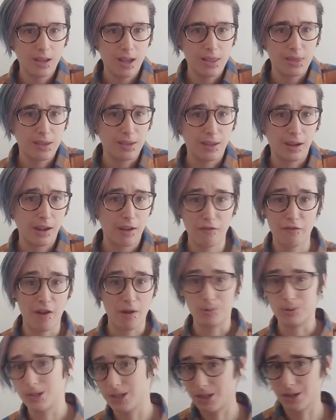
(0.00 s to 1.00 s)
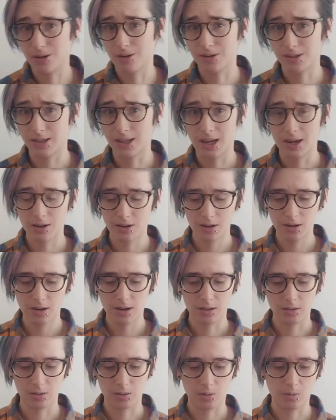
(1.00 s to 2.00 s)
and then like I found it years later,
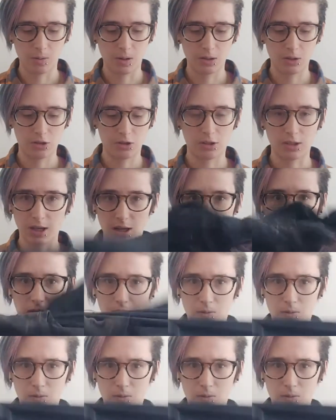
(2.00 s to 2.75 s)
and so I just like